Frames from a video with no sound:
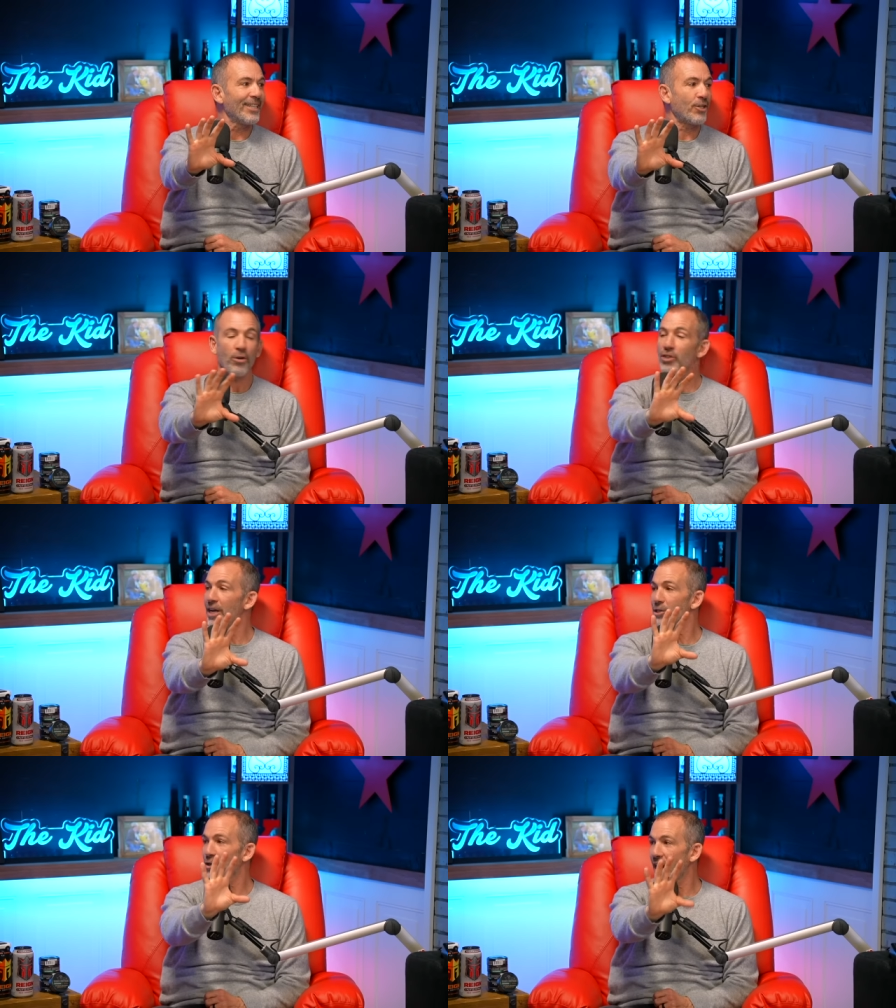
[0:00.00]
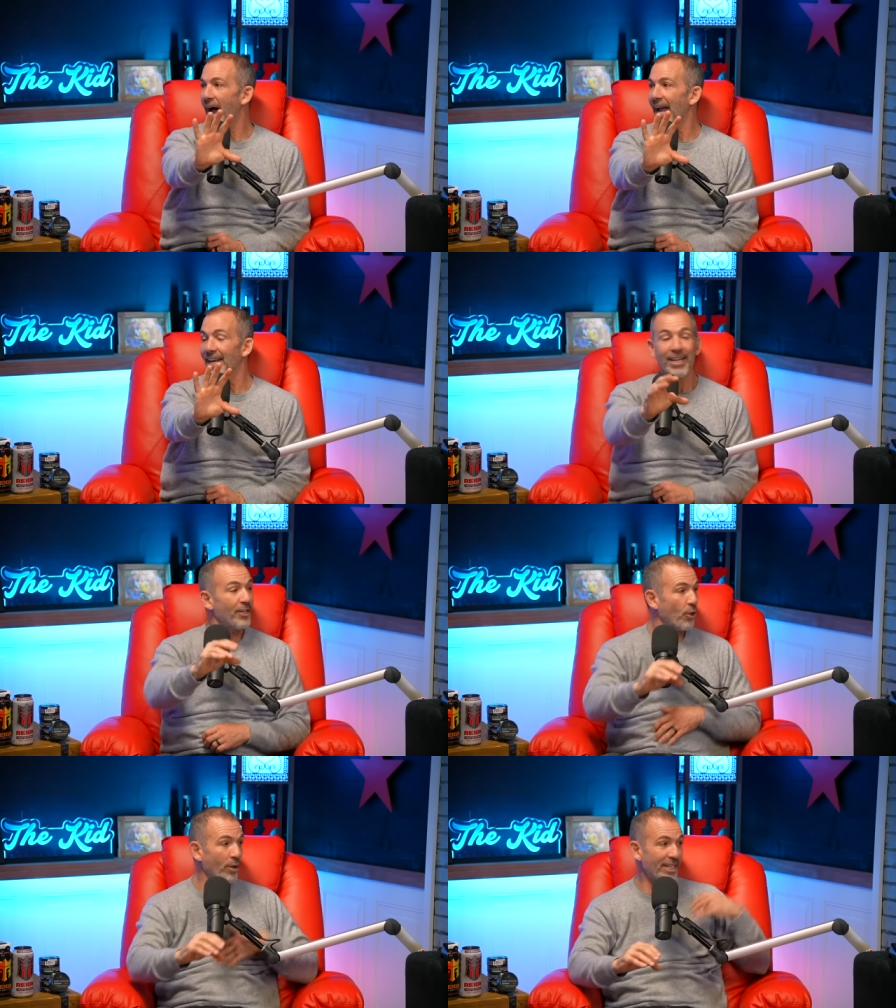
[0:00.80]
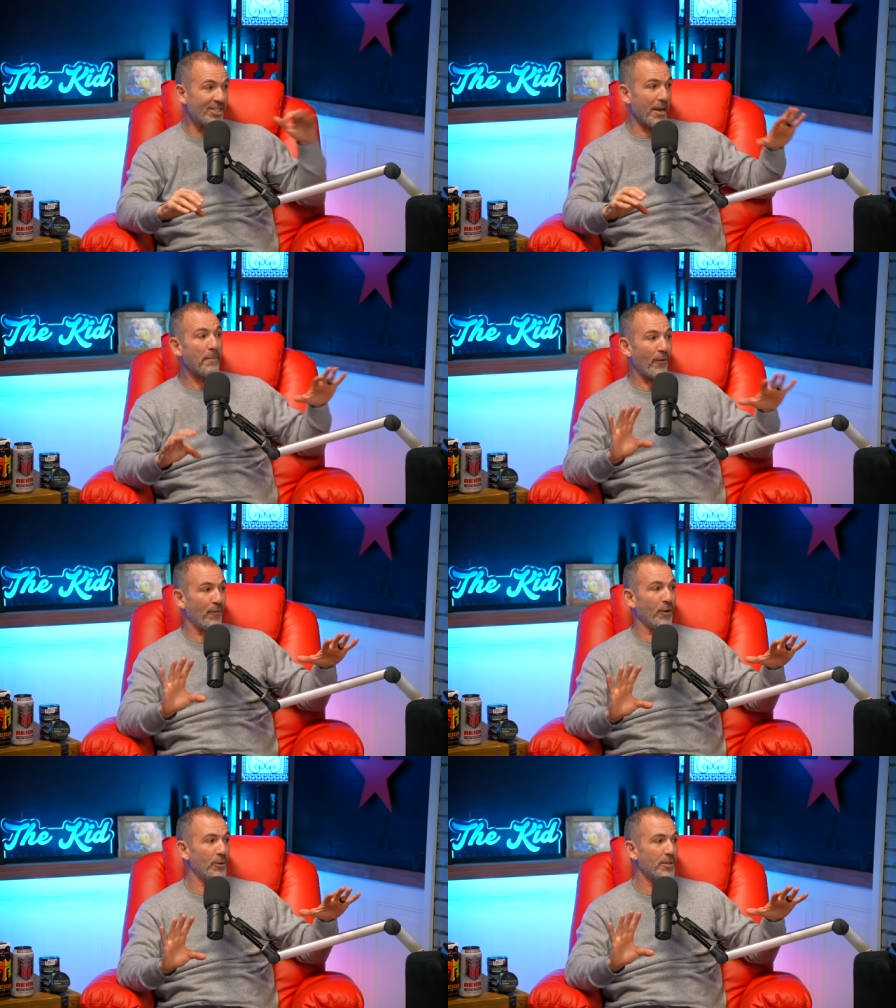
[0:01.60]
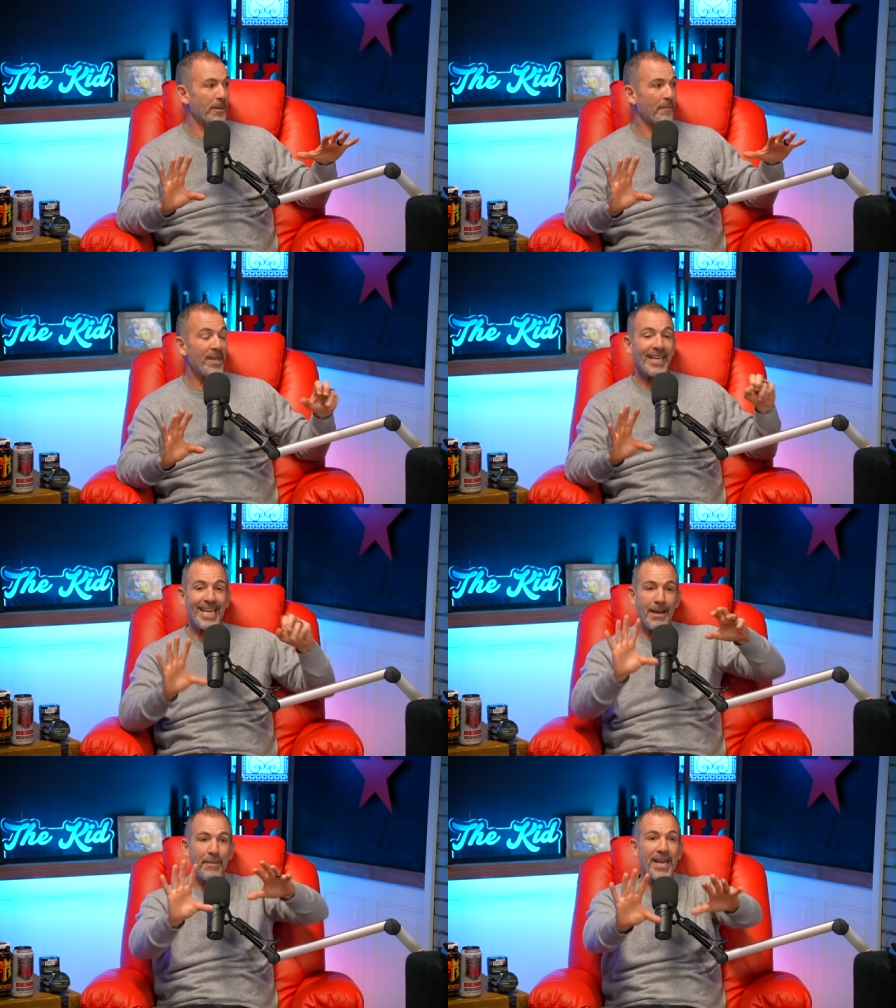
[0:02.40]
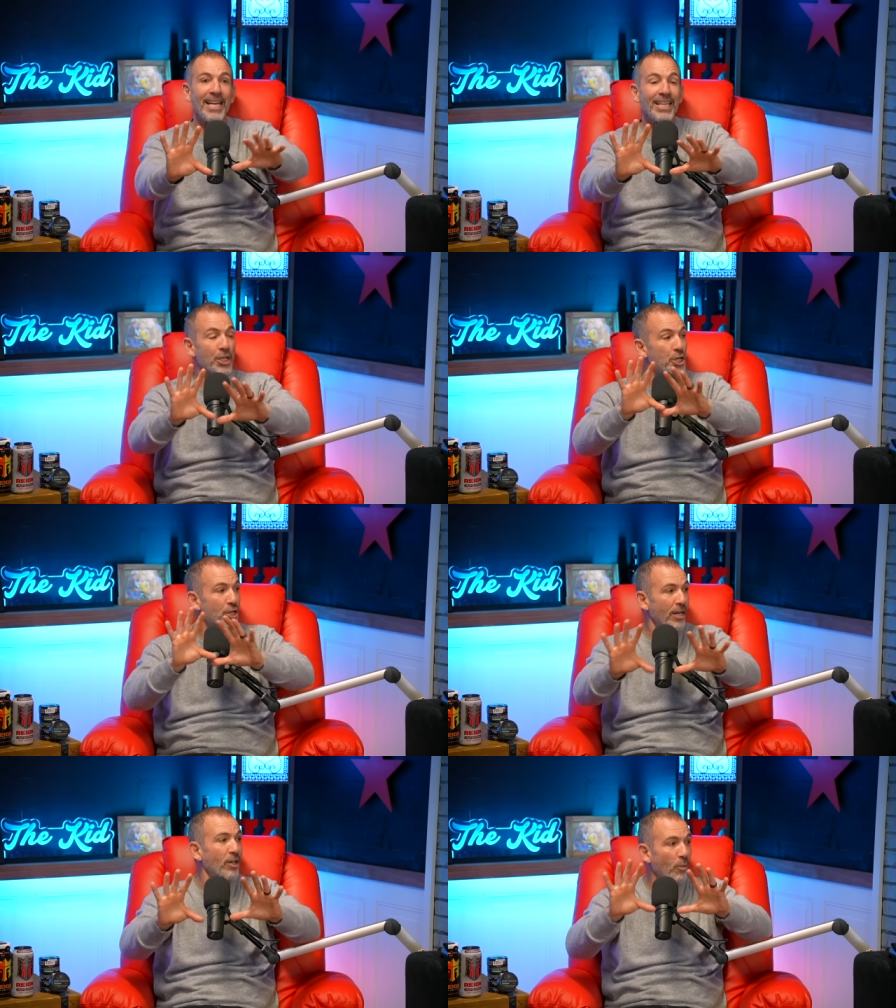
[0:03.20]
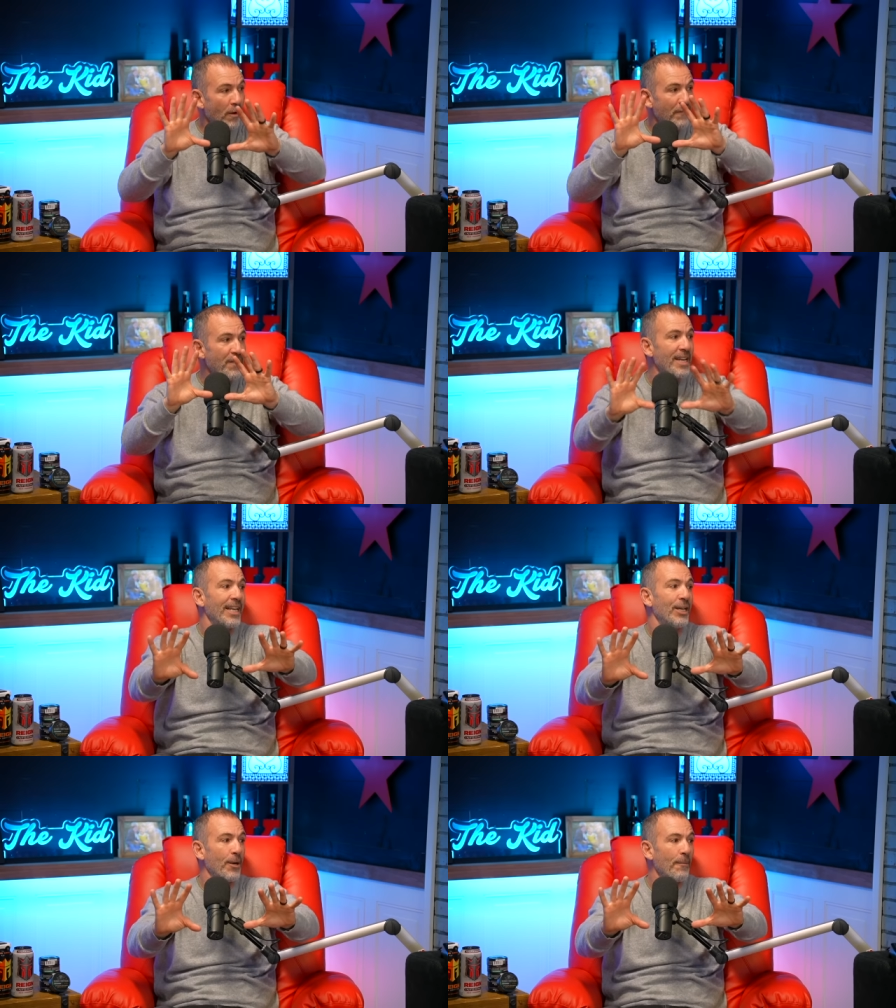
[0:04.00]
Don't change your diet. Don't eat simple foods. Keep eating the shit that we're feeding you.